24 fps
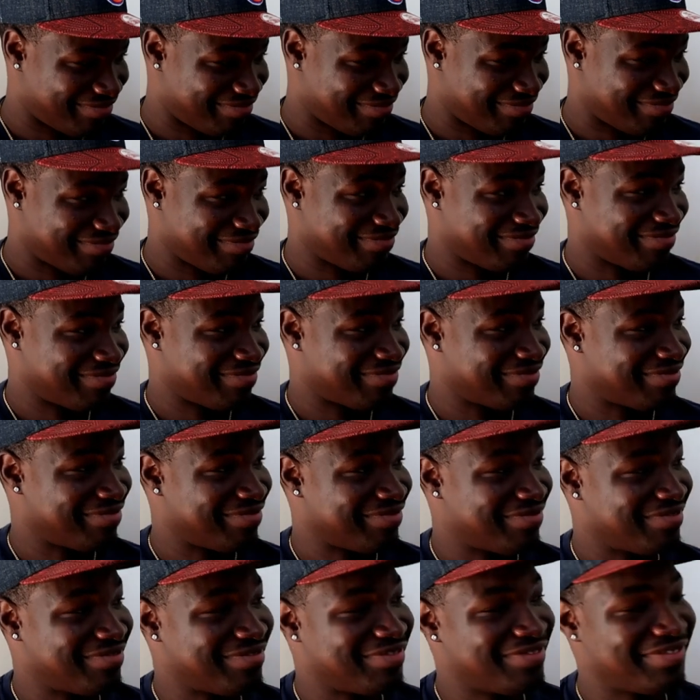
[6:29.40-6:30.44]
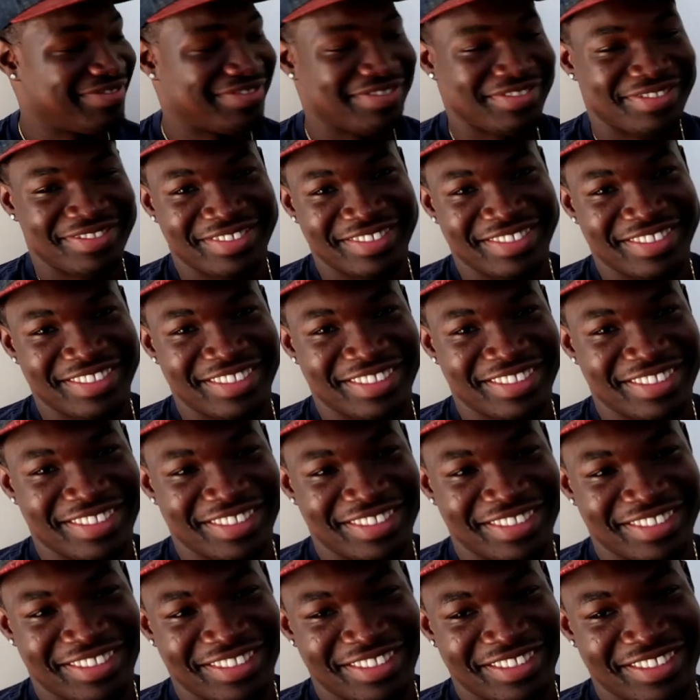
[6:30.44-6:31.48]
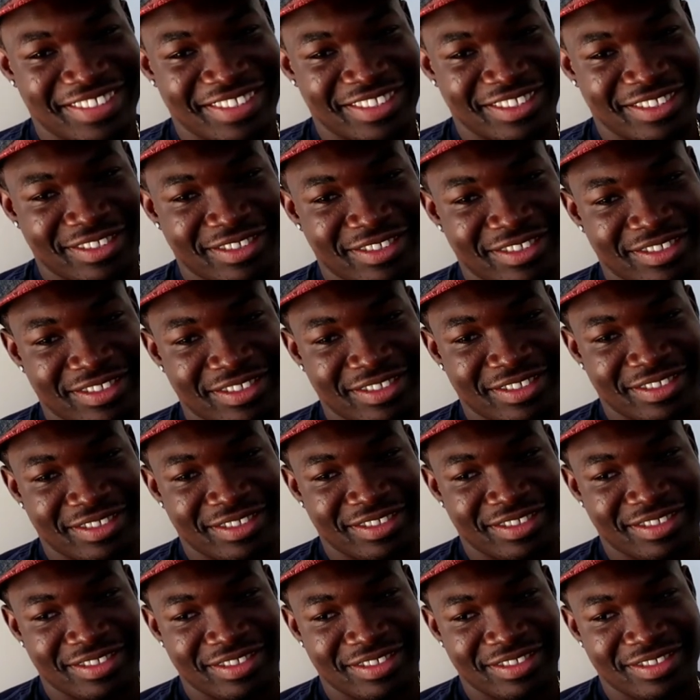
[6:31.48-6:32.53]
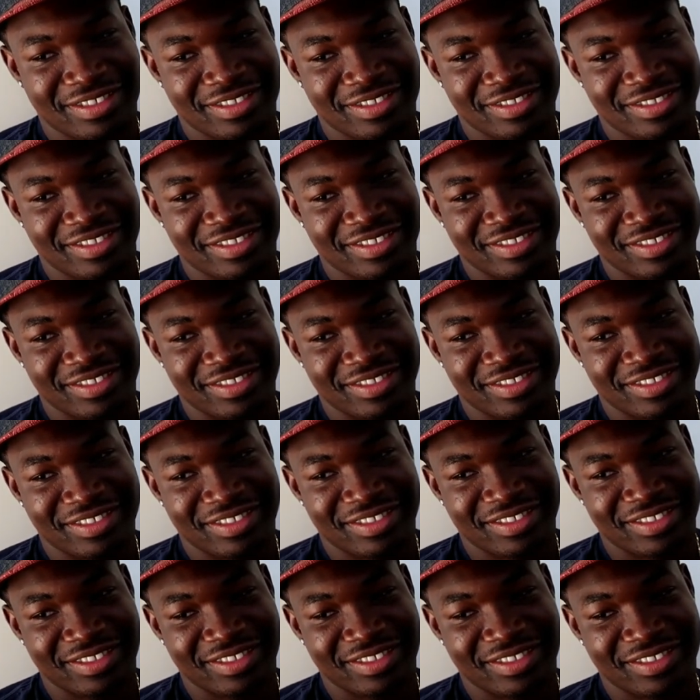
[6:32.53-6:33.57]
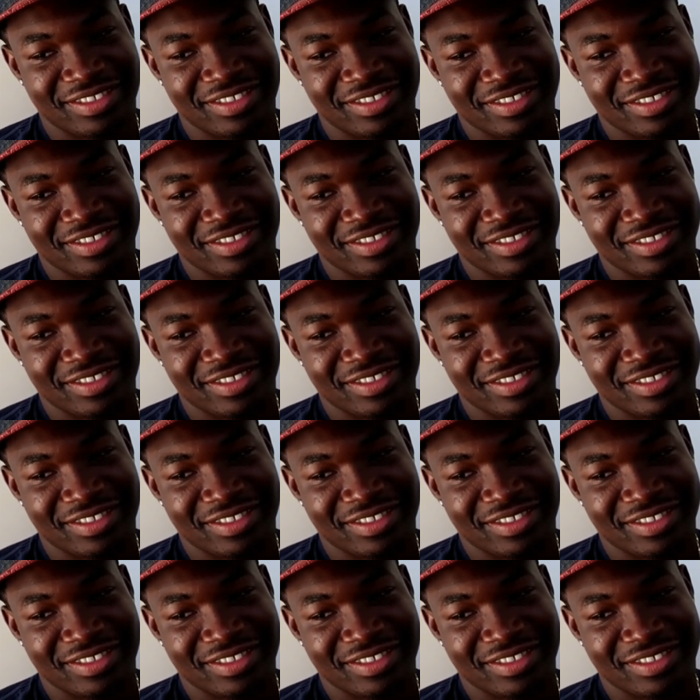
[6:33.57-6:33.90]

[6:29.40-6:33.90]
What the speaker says: This person isn't speaking.